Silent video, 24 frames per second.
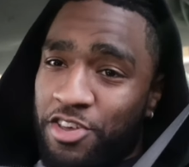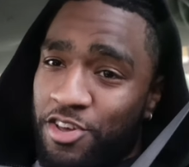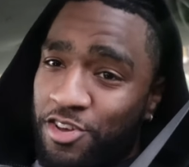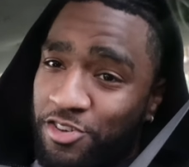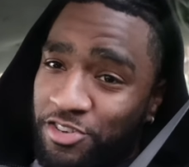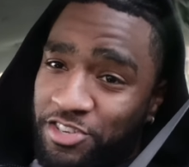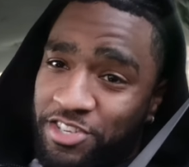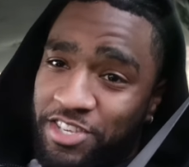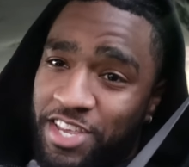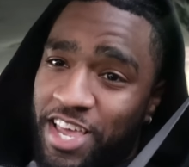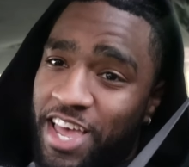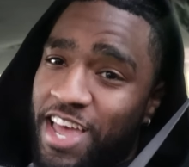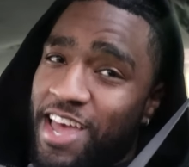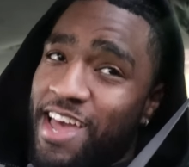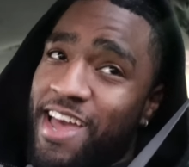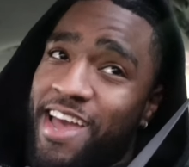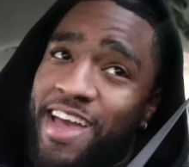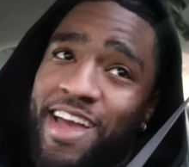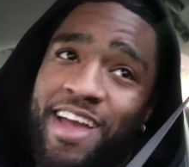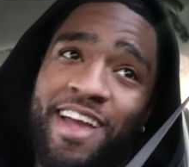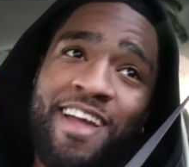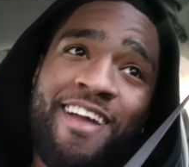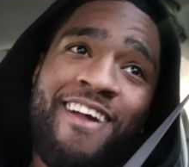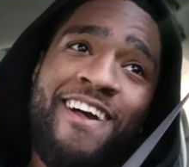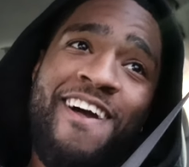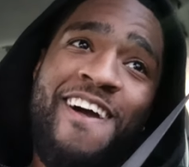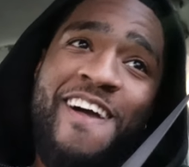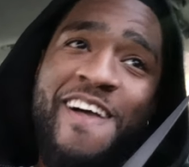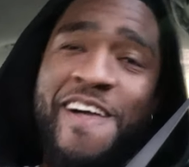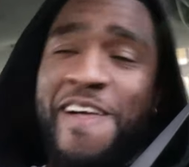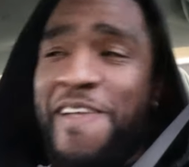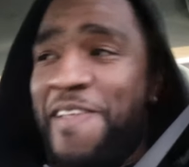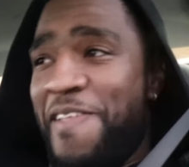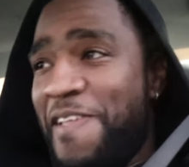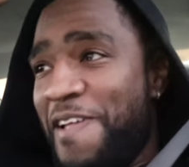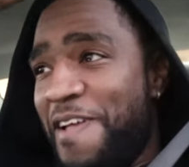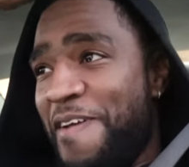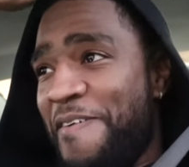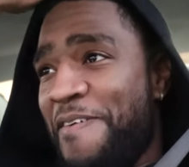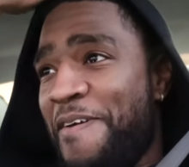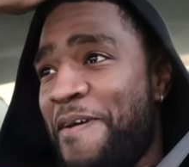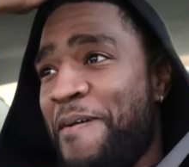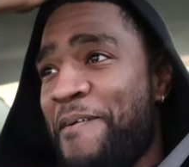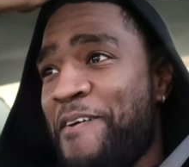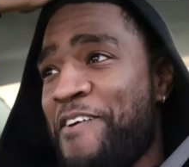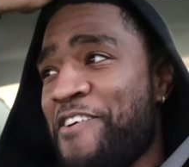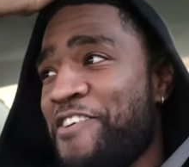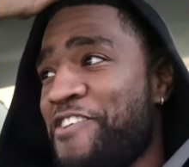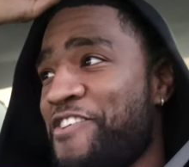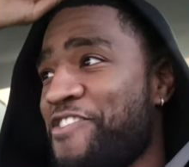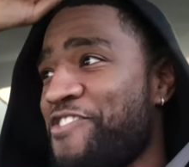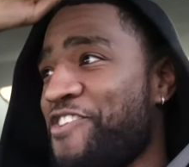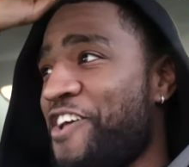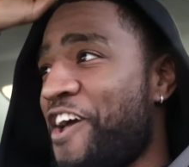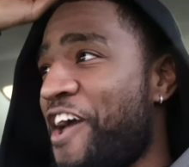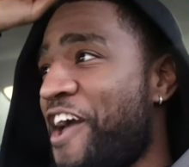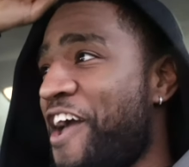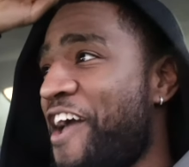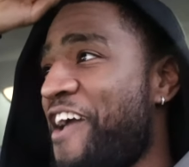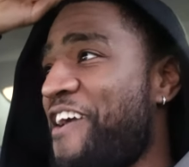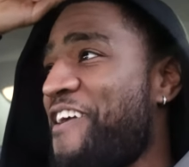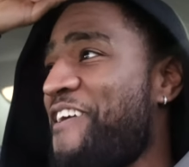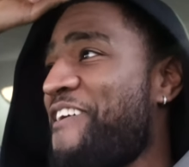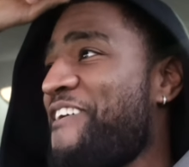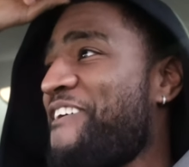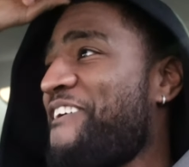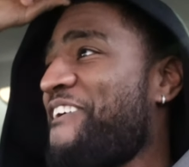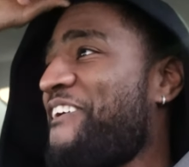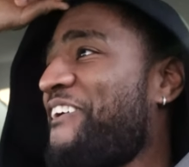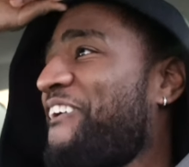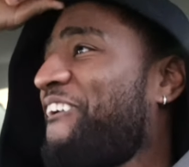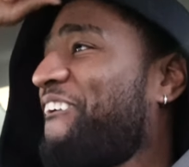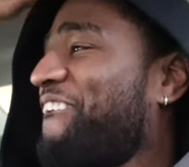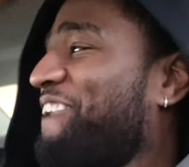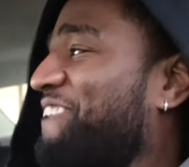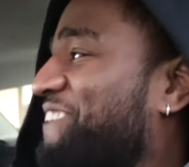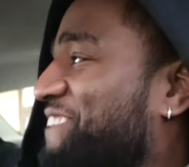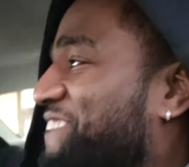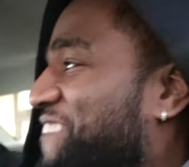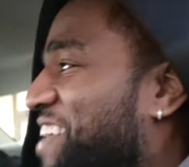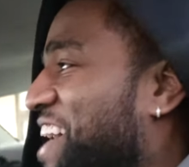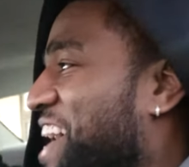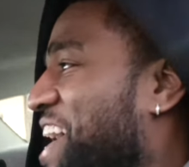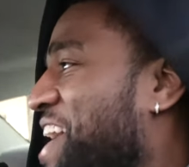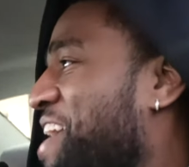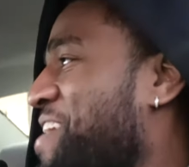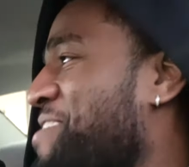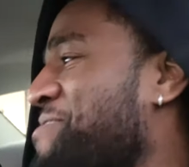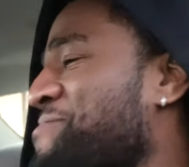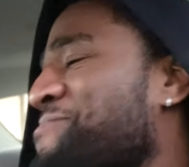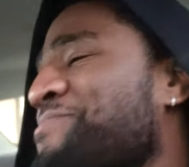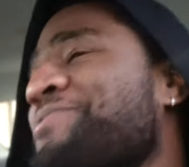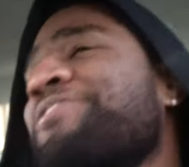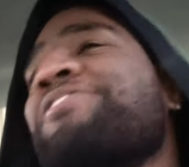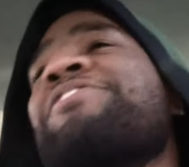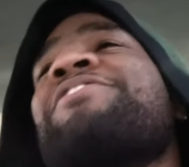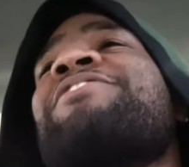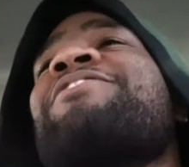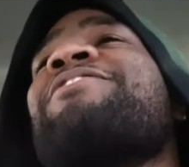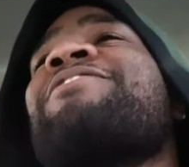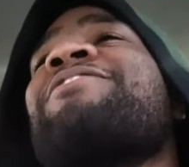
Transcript: You know what I'm saying? You straight. Feel me?